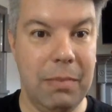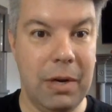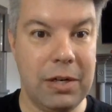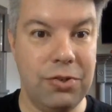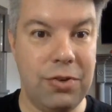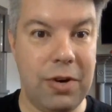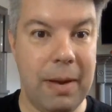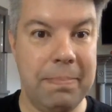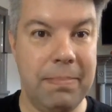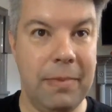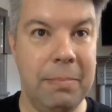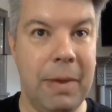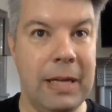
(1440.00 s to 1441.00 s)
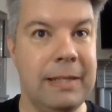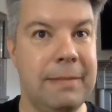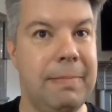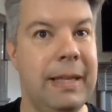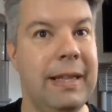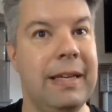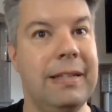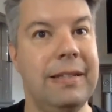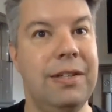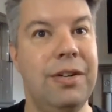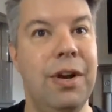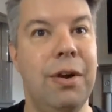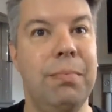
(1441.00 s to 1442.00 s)
Munkustrap reminds me that,
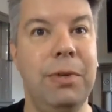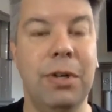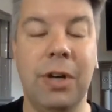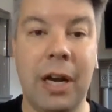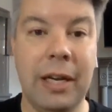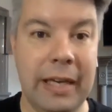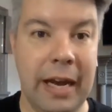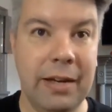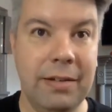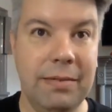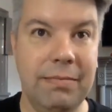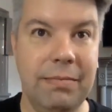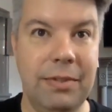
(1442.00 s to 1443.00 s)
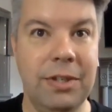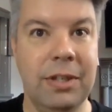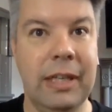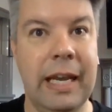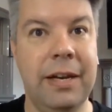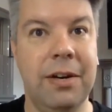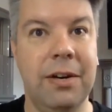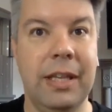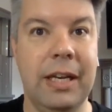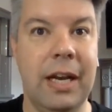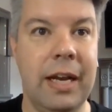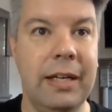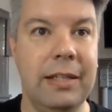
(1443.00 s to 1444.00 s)
nope, you're not yet. You're later in
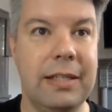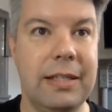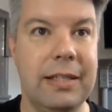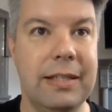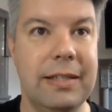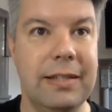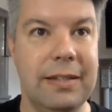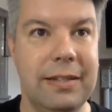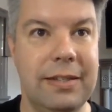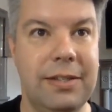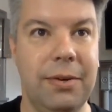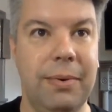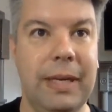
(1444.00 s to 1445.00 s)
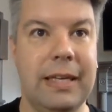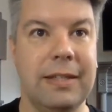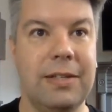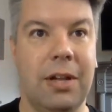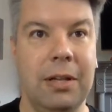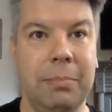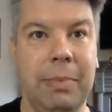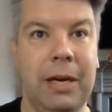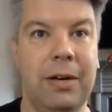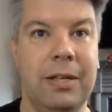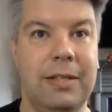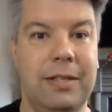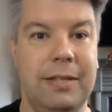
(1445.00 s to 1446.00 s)
the night. So he gets all
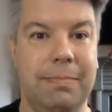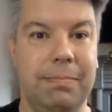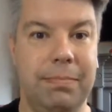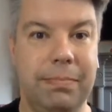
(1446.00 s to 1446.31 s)
embarrassed.